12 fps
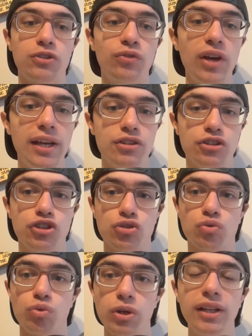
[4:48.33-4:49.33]
phase
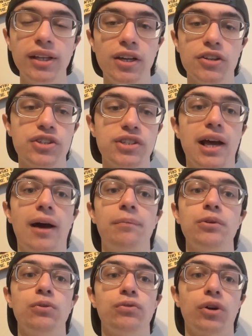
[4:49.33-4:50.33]
just really does stop
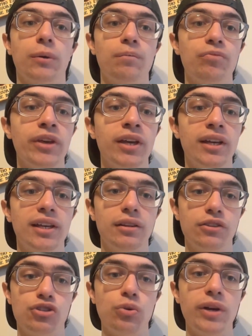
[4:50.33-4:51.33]
you from
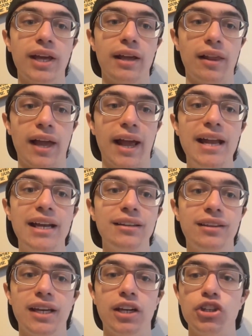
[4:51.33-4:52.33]
doing like anything, and it